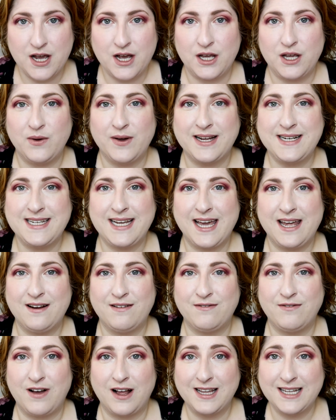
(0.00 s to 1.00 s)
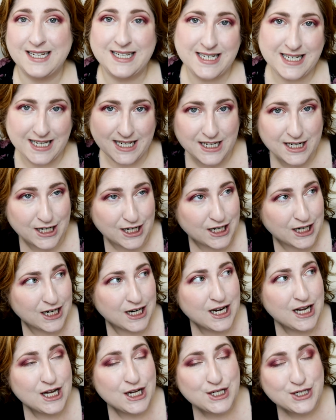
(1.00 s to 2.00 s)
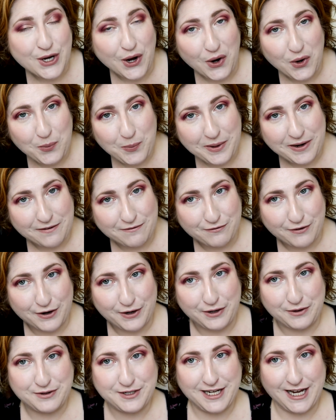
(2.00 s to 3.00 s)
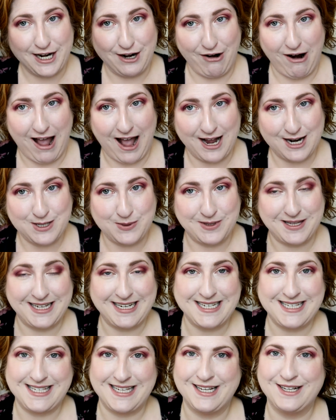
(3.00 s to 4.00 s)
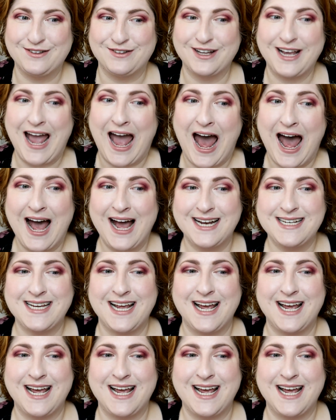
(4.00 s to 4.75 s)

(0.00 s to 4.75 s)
You had to get a volunteer to open it for you to interact with like a single cat.